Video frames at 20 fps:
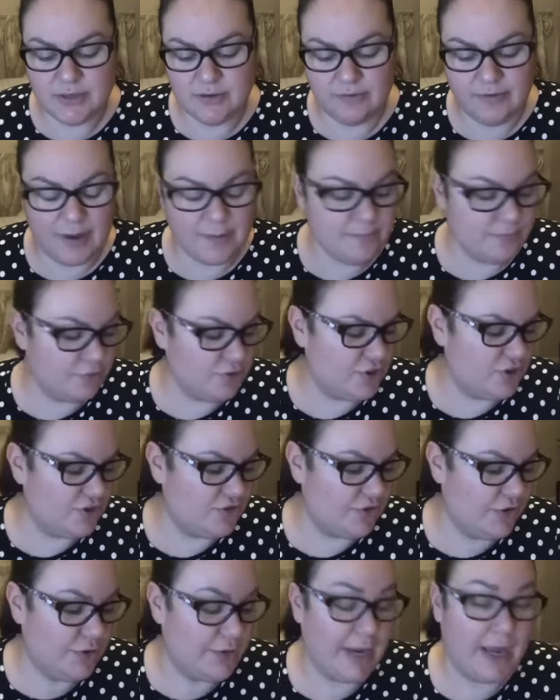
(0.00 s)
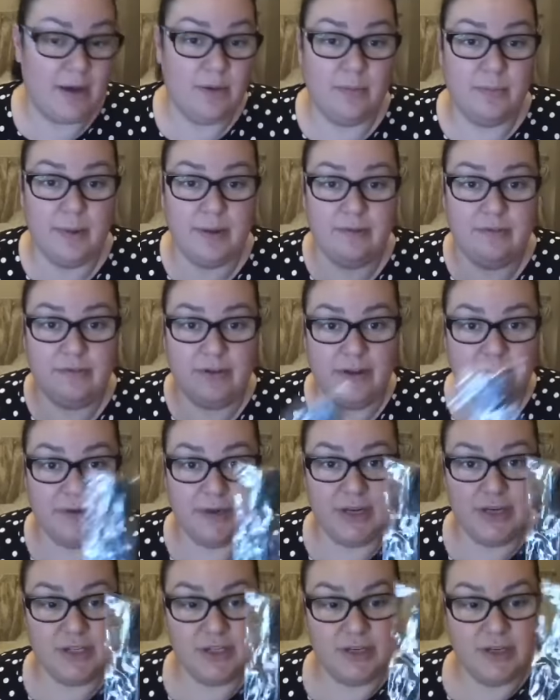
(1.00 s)
I find brushes are okay with me,
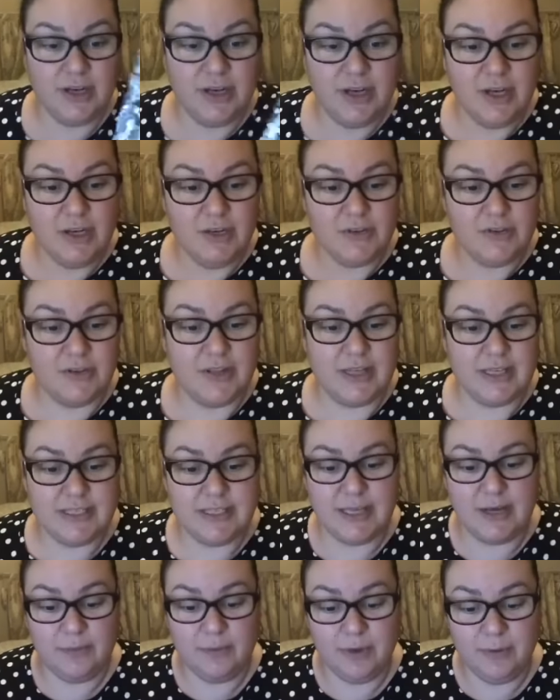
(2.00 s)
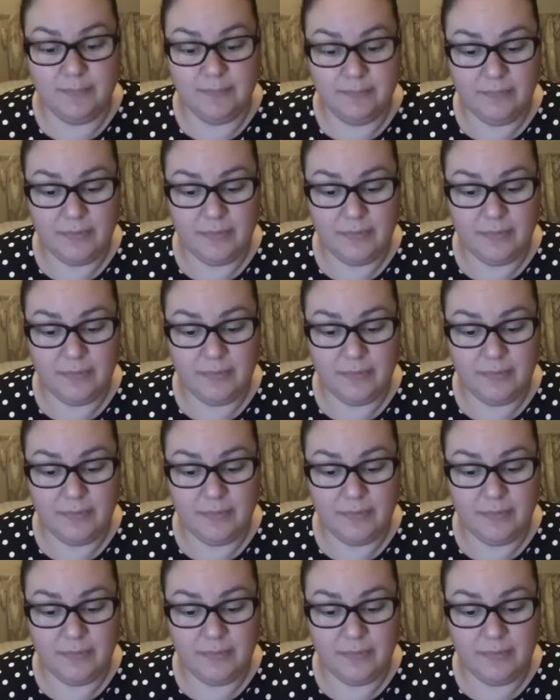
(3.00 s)
foundation. So that's that one.